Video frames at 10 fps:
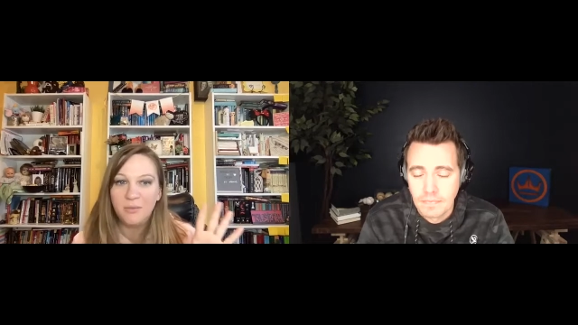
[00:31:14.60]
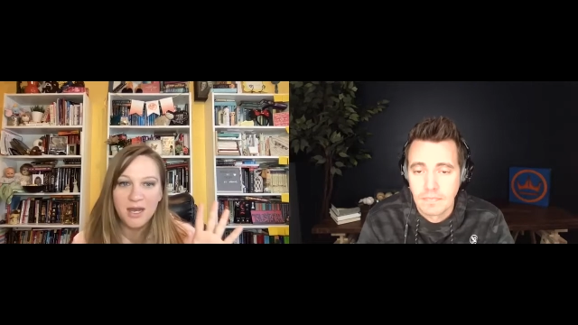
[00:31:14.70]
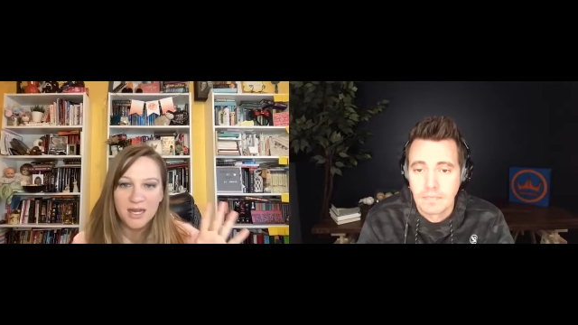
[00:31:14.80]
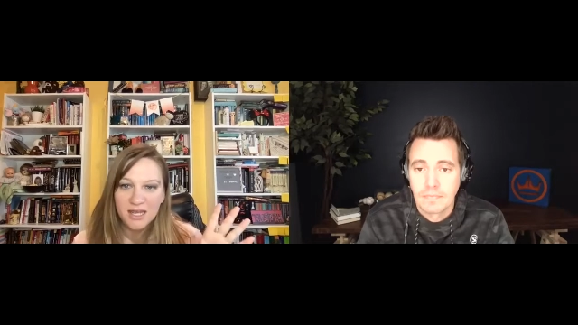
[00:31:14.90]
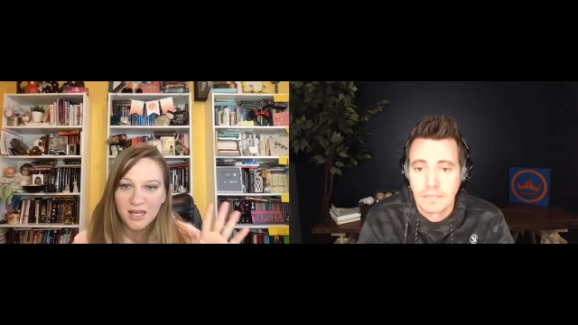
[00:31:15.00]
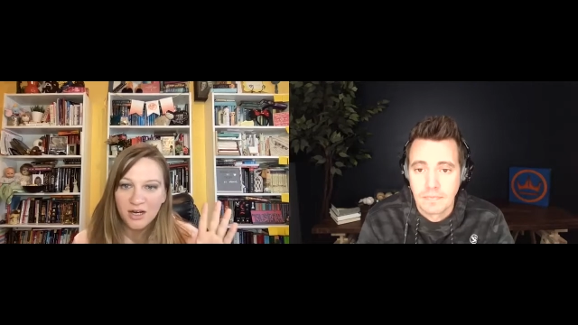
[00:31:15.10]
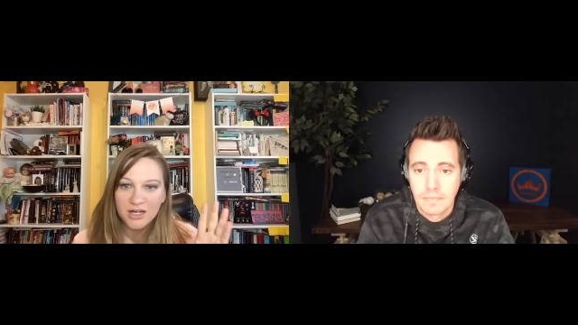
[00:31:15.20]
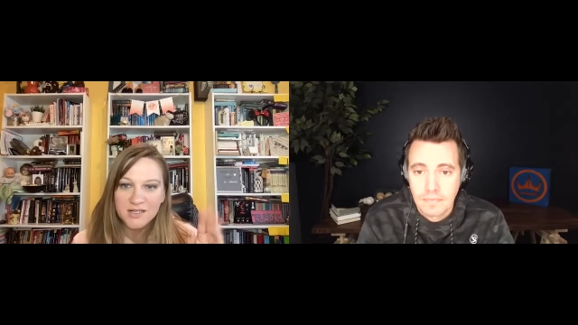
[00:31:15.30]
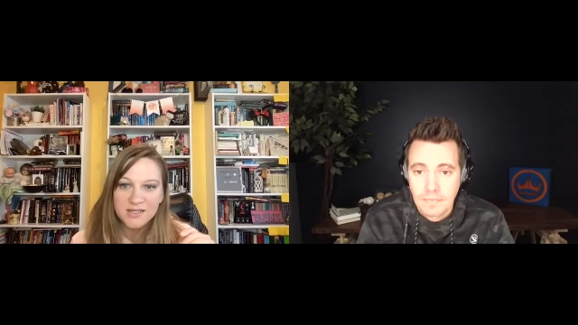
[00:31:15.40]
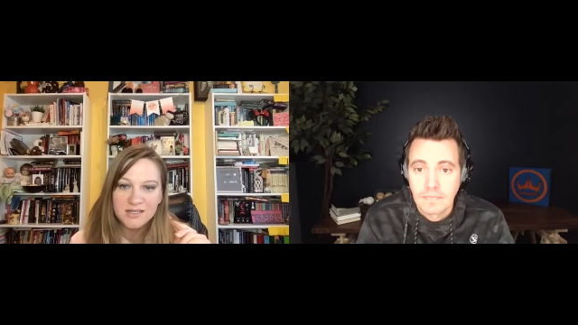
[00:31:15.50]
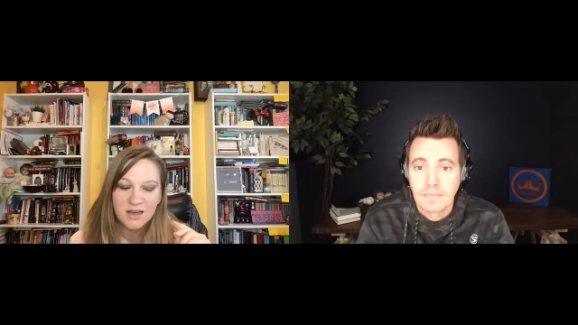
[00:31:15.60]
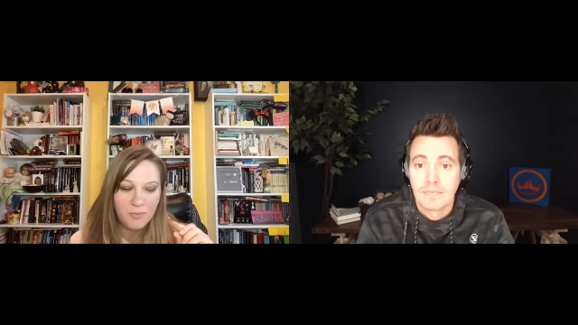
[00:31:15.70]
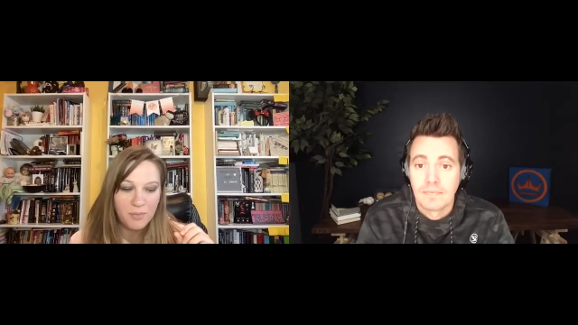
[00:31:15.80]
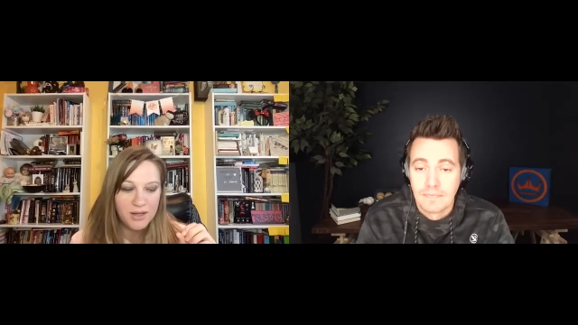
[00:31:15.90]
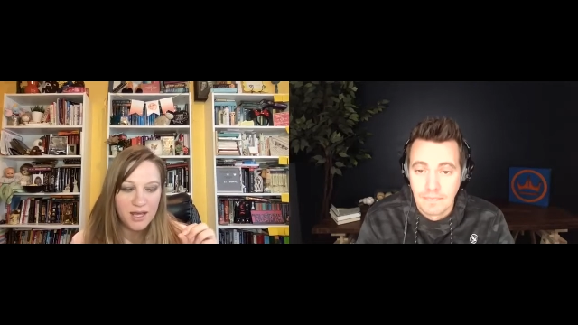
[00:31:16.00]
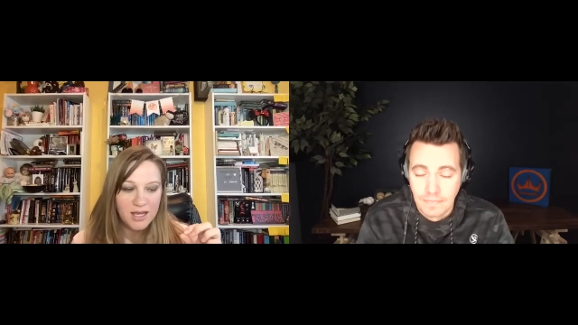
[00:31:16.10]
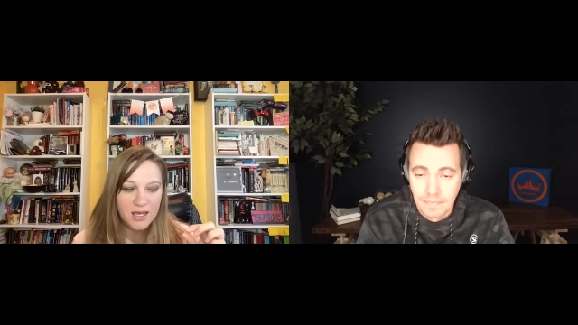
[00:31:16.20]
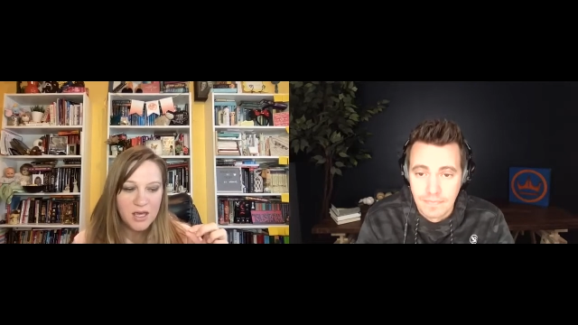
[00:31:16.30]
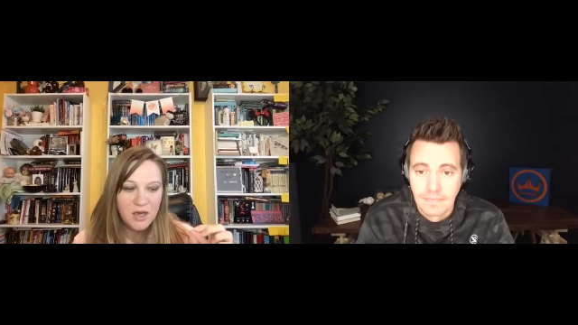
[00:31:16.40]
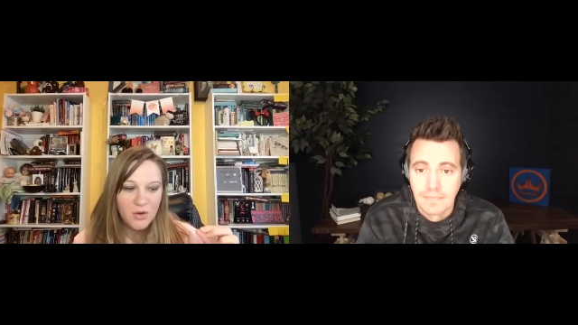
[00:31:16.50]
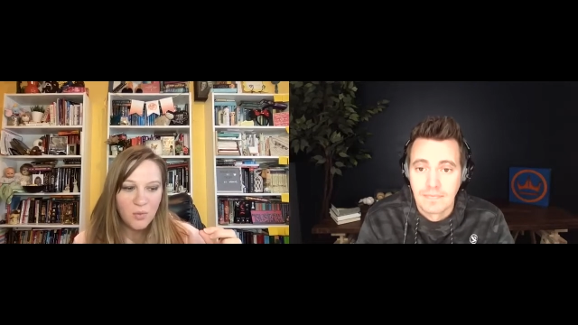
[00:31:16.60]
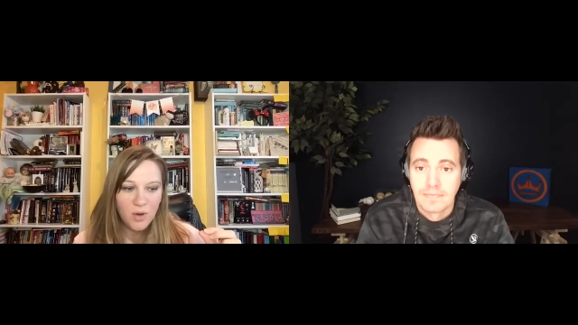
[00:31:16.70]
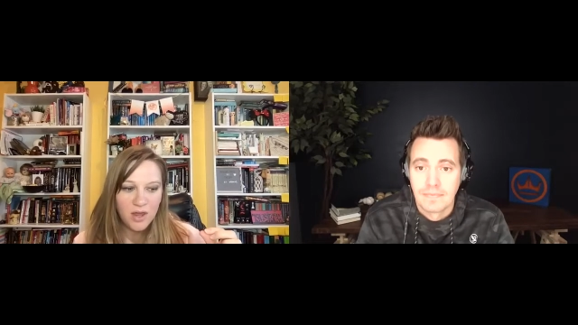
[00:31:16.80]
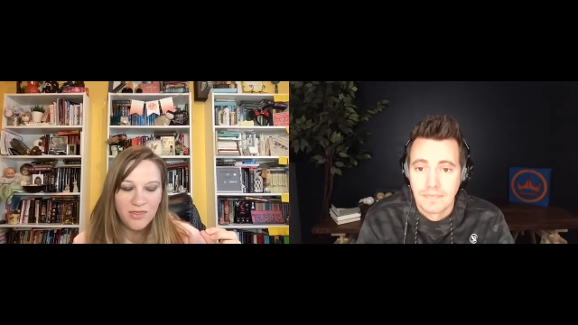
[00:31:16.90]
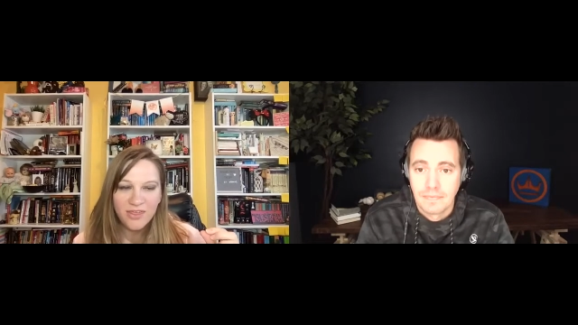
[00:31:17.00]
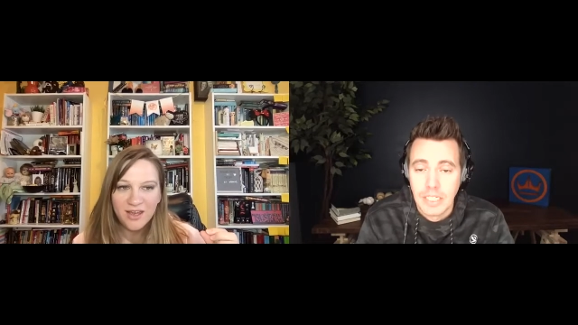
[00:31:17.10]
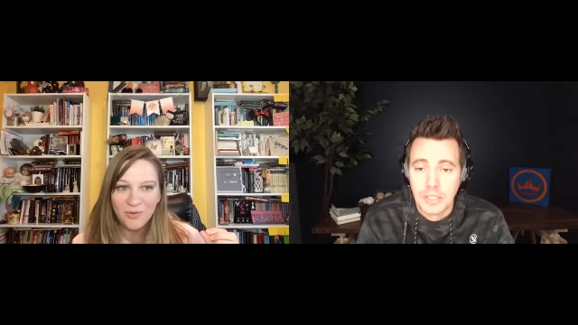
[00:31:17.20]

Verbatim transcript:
Speaker 1: many years and stuff. But mm-hmm. like one Me thing too.